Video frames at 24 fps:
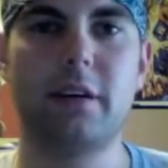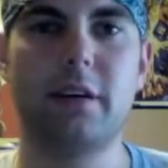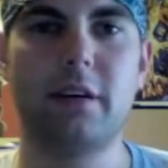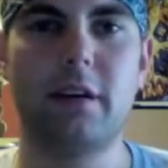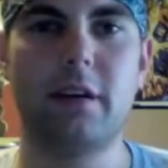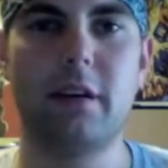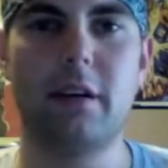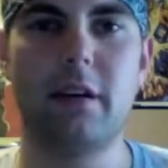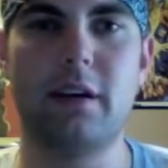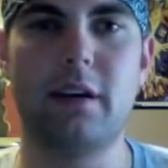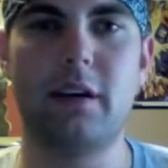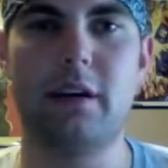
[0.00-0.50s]

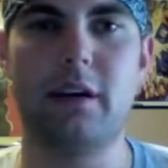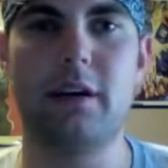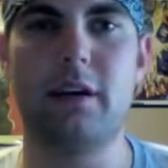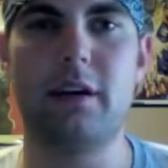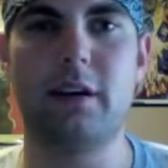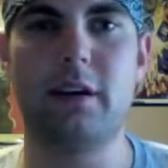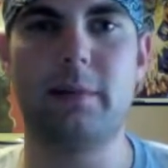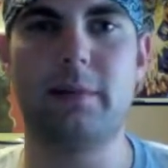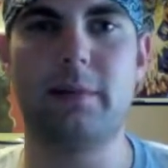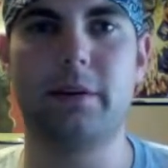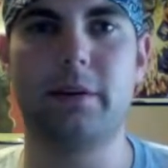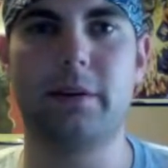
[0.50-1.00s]
I'm
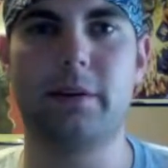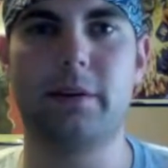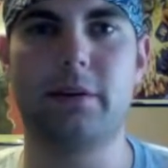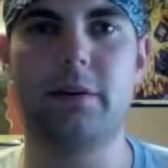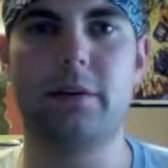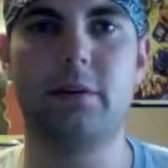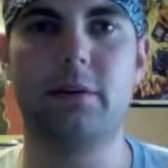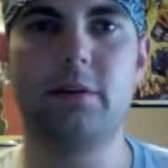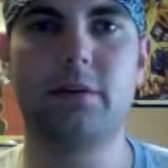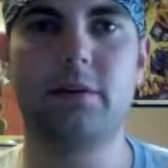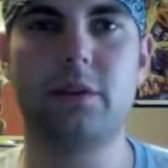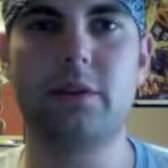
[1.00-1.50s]
going to
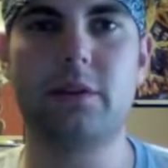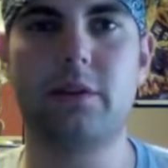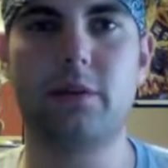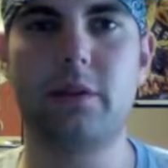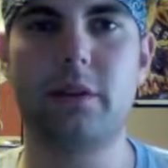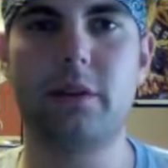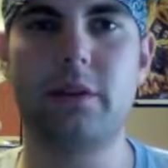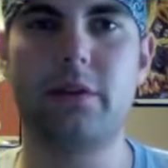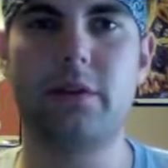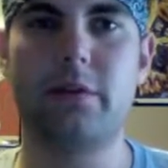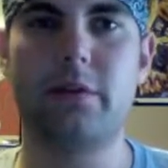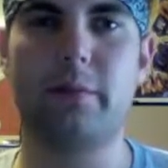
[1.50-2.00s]
use 3
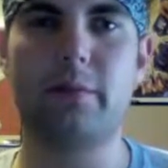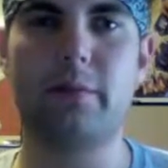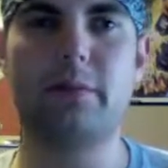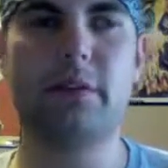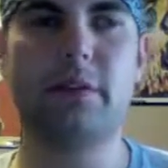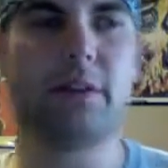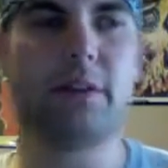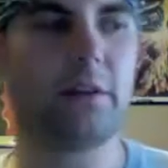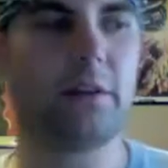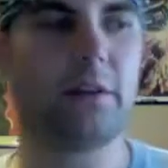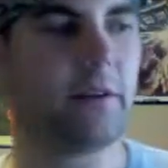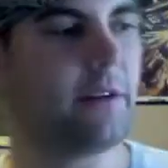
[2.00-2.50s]
different
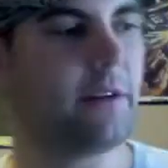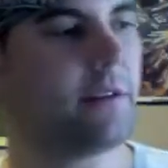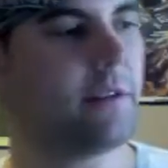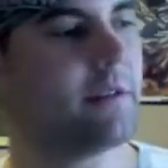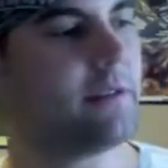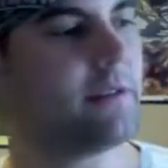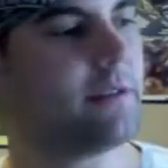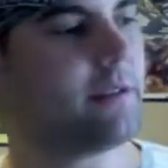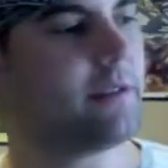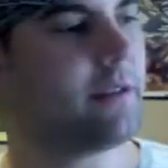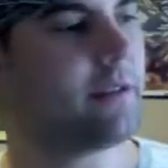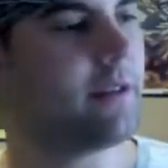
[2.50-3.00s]

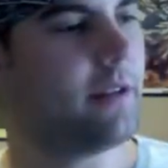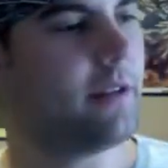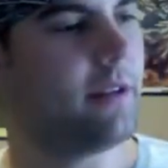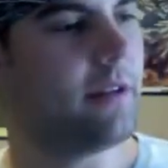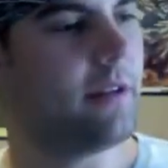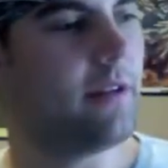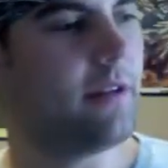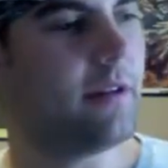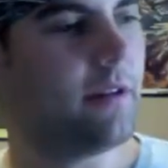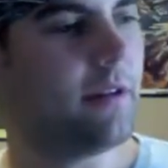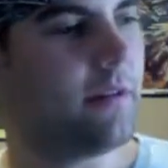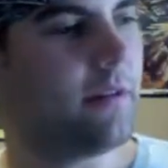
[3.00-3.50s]
materials.
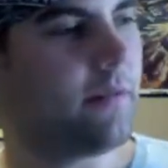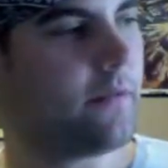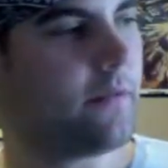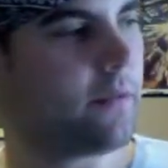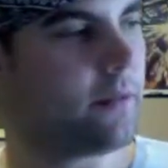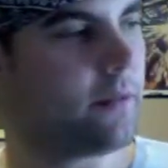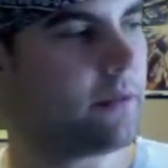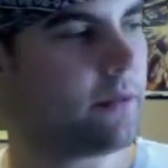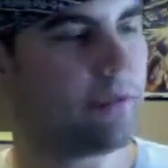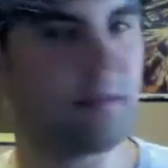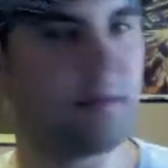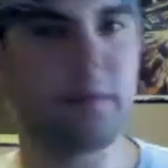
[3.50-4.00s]

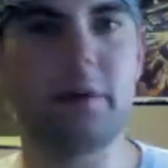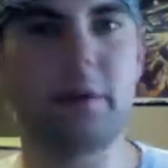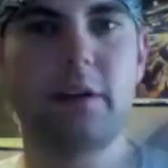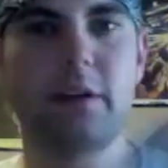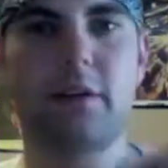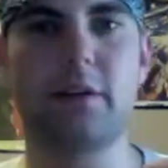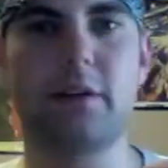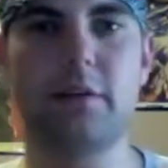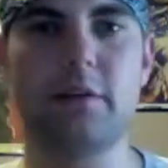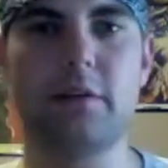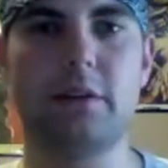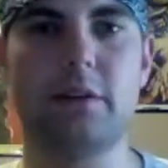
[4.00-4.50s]
First, I'm going to
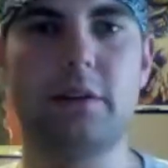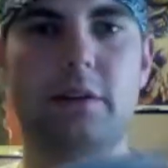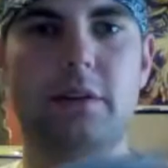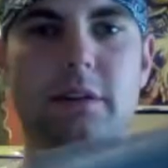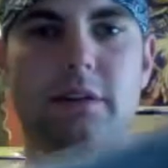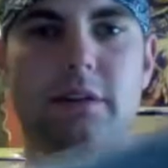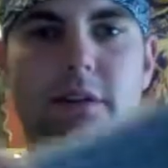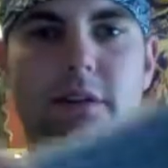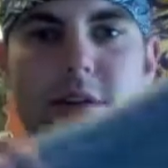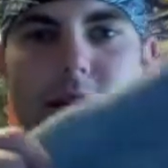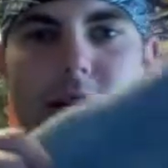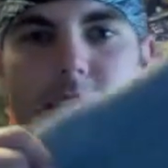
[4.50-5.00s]
use these
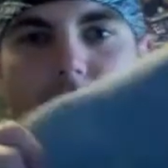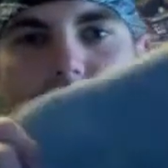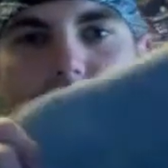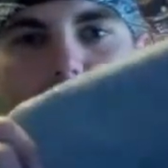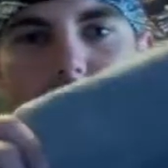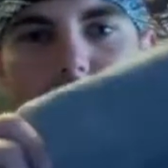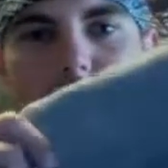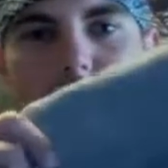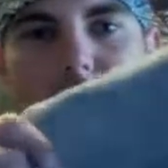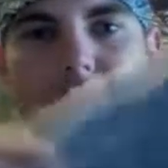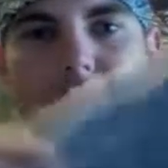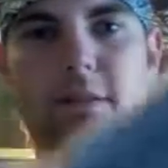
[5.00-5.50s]

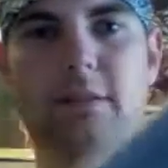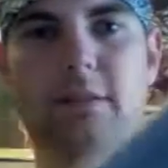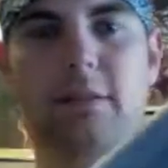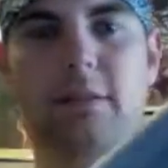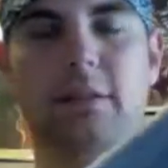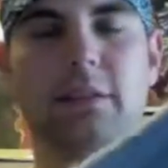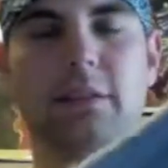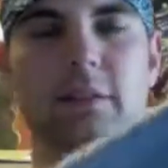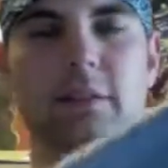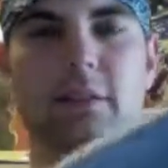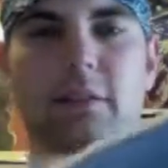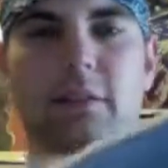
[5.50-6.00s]
socks
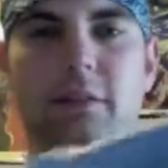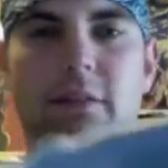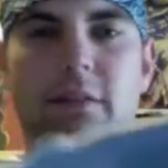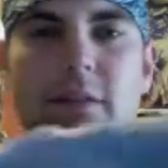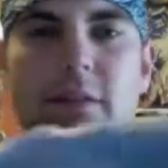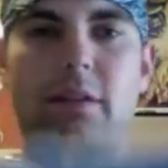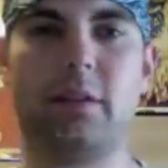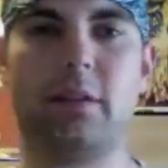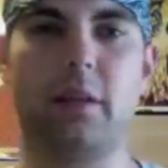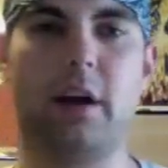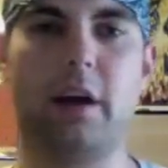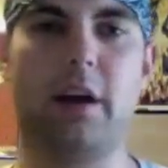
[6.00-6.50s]

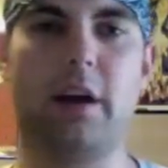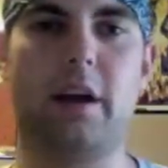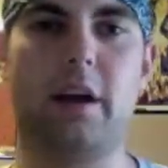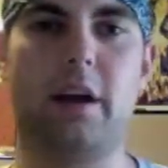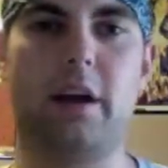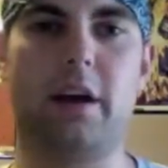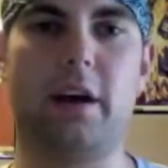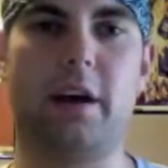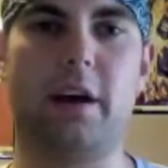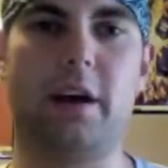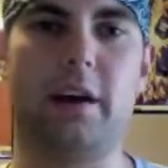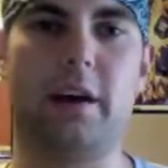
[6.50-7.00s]
that
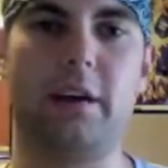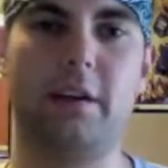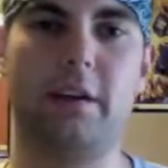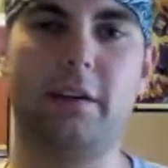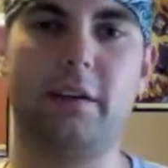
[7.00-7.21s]
I